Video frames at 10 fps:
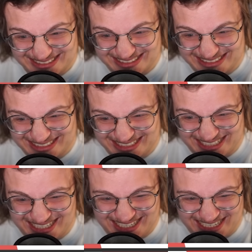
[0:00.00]

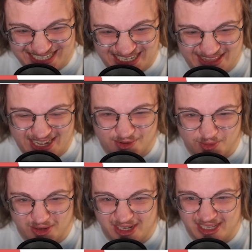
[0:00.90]
Uh, that
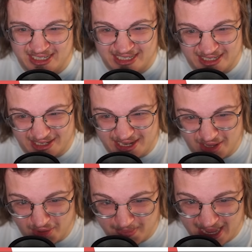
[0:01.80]
really needed a
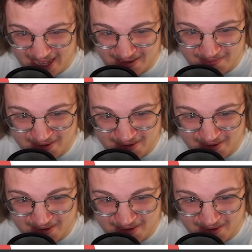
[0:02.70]
kill, man.